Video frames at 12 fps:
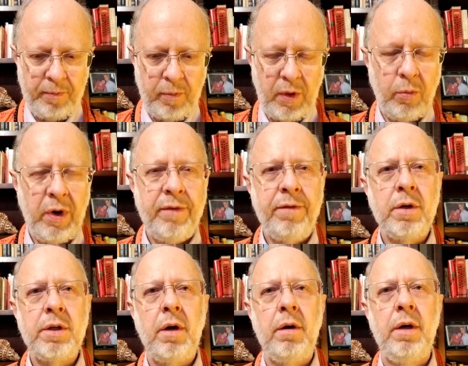When I first
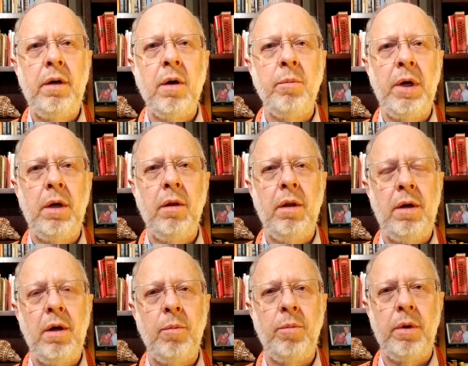started coming to the
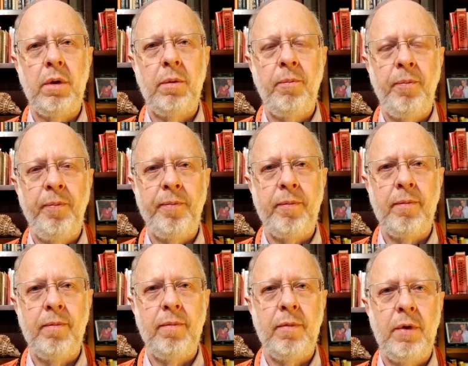temple,
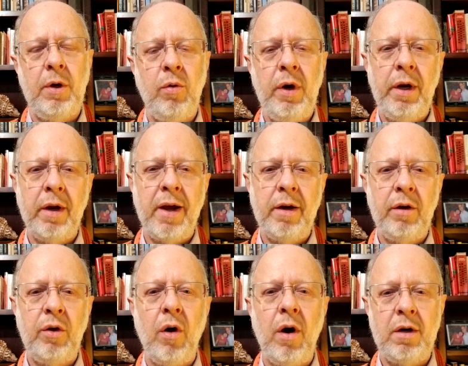Kriyananda
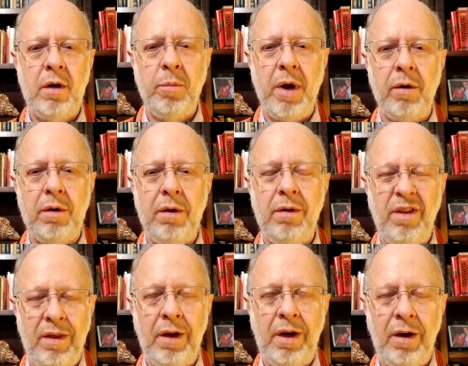talked about
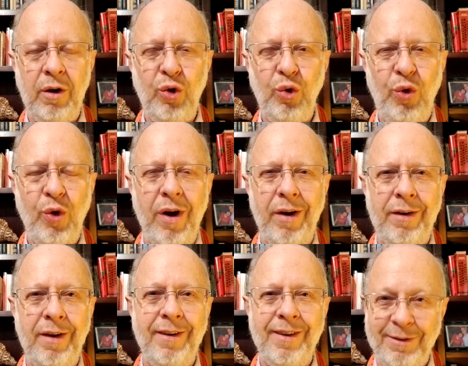thinking a new thought.
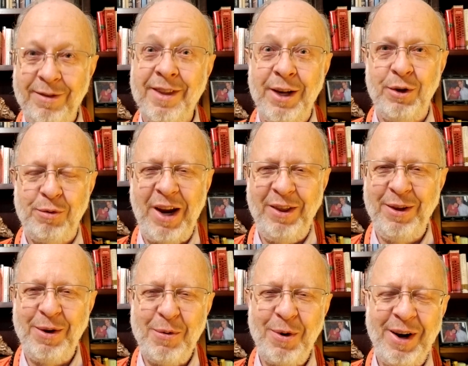That's, I
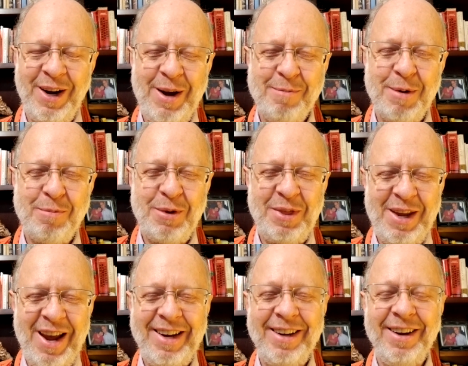think, where I came up with the
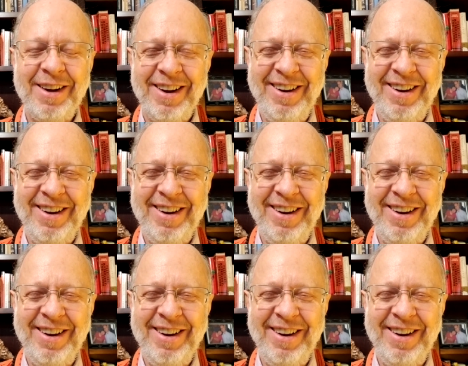idea.